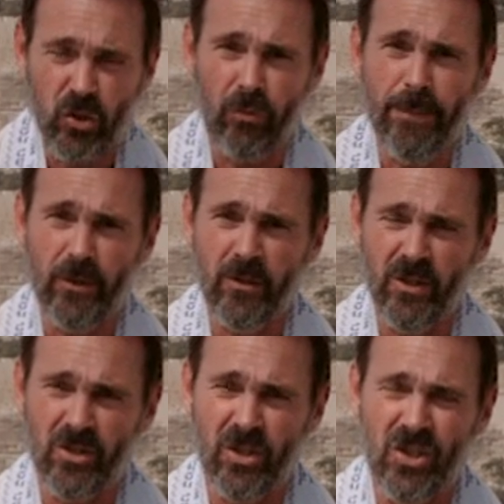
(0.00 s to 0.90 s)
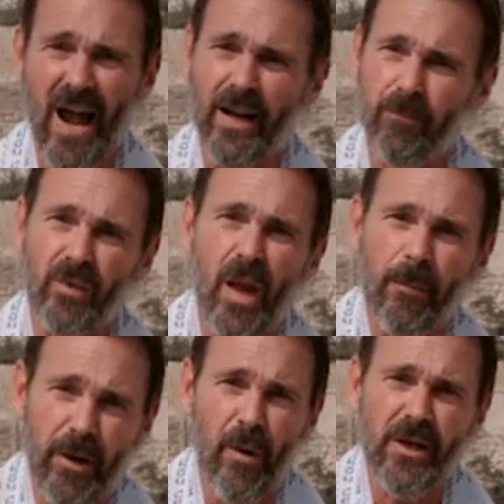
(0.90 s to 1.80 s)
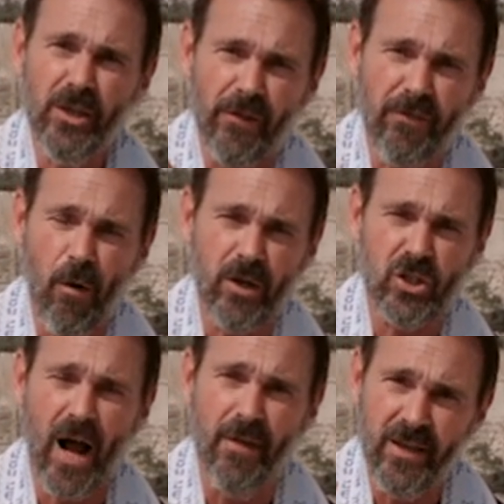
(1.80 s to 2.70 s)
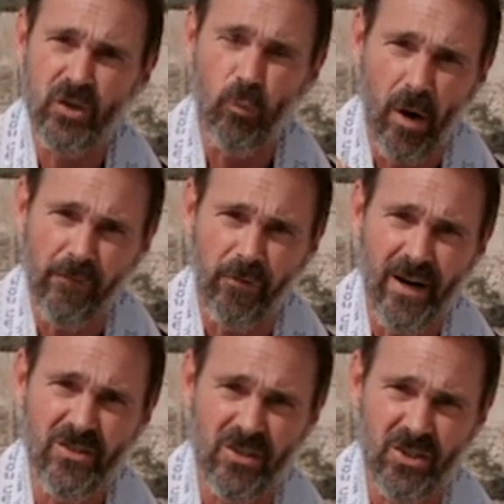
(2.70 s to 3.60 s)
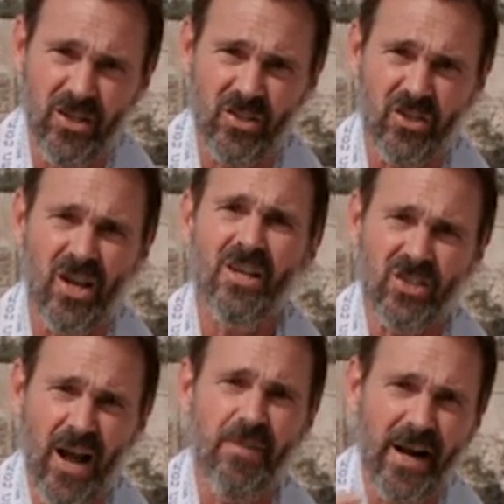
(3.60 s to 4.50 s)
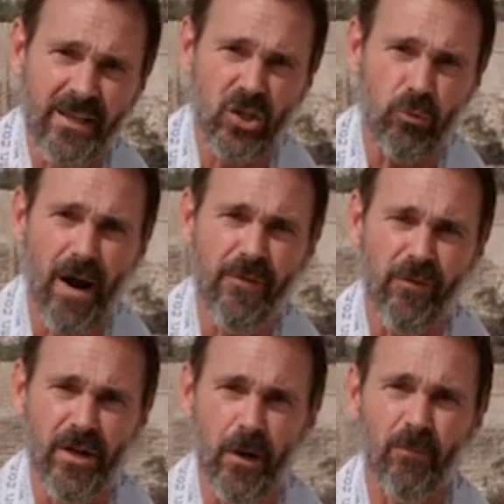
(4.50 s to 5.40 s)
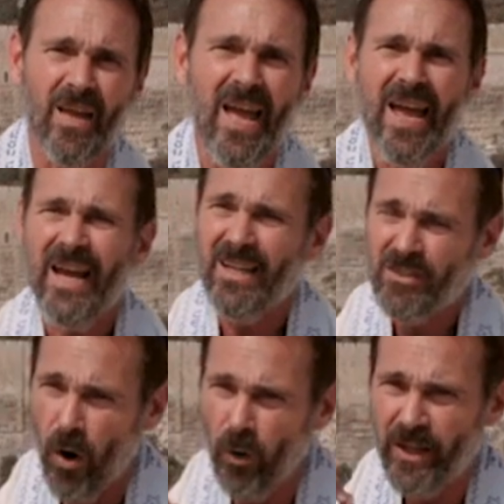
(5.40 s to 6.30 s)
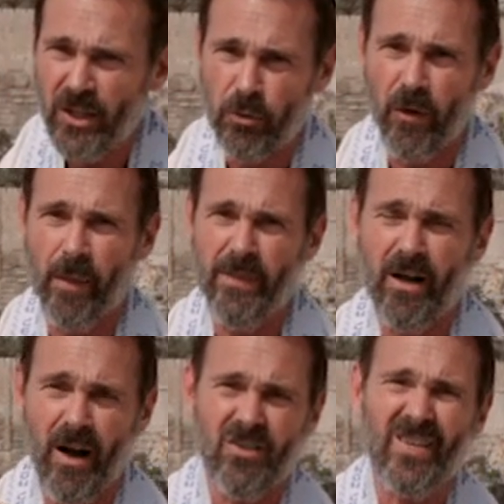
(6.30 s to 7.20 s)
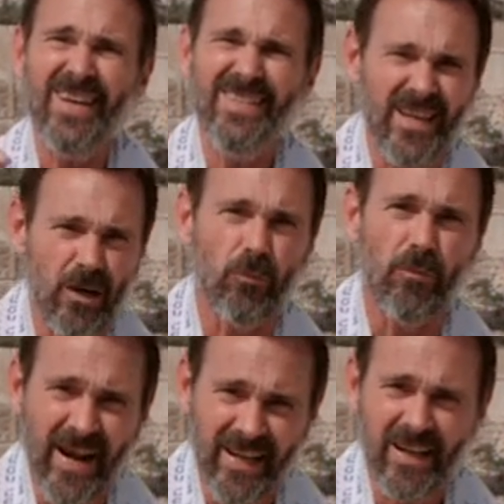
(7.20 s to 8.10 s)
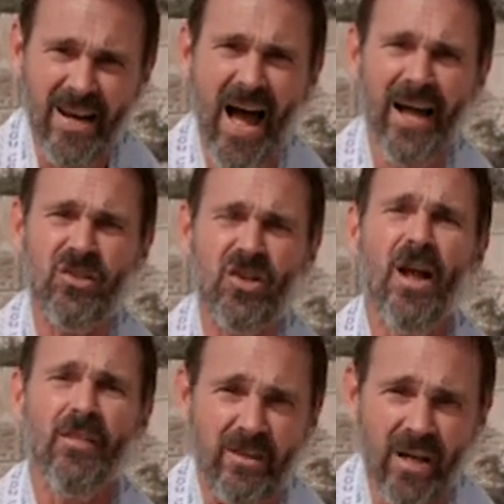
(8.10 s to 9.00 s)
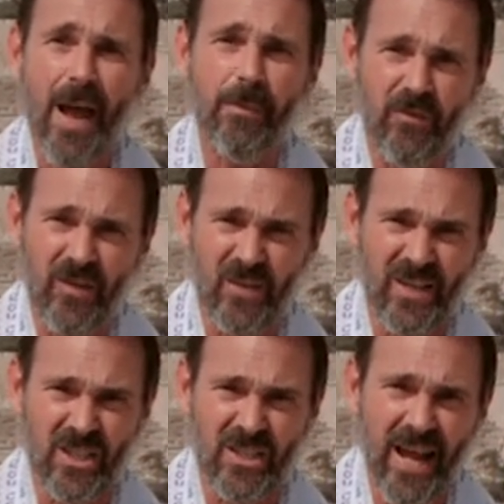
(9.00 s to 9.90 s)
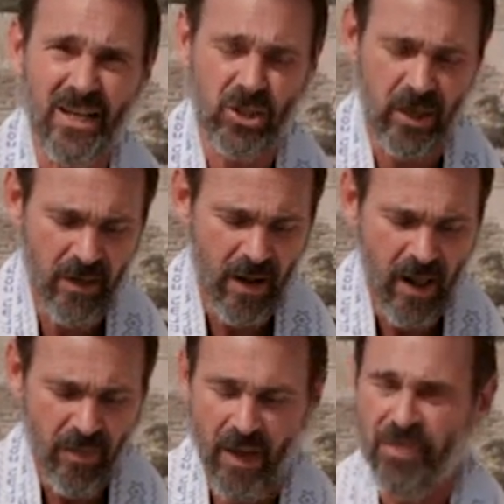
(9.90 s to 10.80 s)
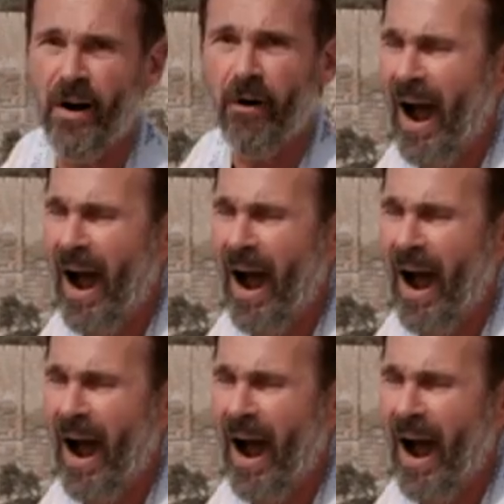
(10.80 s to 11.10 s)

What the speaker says: scripture in just a second, but I want you to focus on this one phrase that Jesus said that I just read for you. He told Israel that because they didn't recognize the time of his visitation, that their